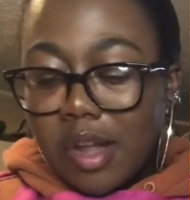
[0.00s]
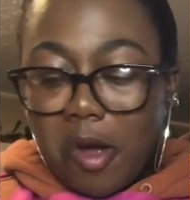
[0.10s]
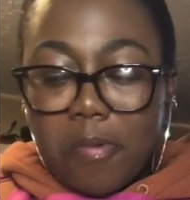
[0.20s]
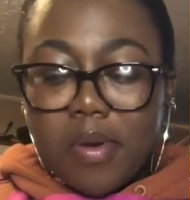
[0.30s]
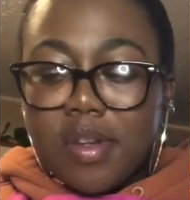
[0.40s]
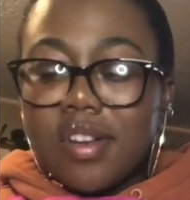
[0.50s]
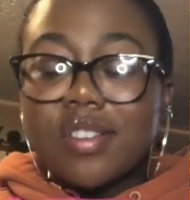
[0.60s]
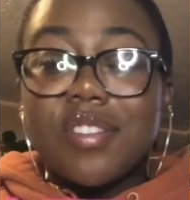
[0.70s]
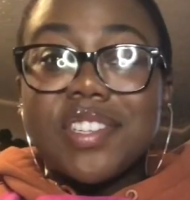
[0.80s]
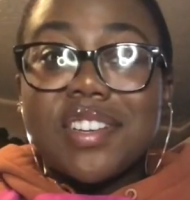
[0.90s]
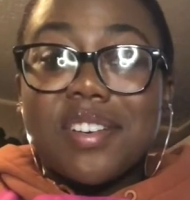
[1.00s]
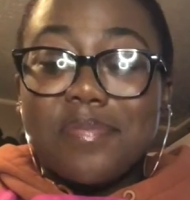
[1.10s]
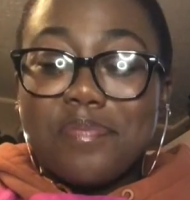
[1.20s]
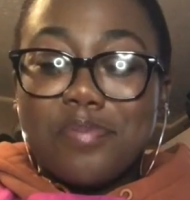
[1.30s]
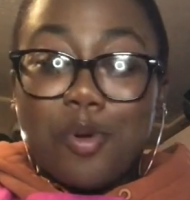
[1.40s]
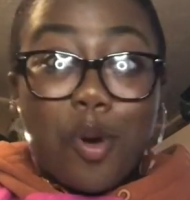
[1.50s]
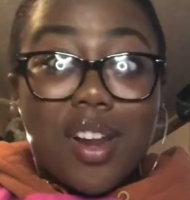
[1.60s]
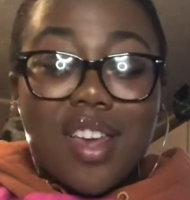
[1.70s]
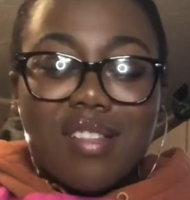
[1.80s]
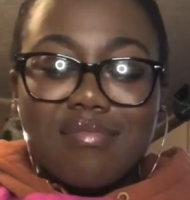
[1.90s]
up, you're just going to pour it
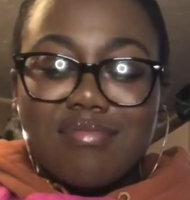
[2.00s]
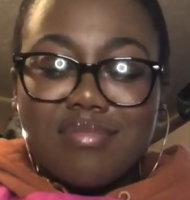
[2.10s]
in.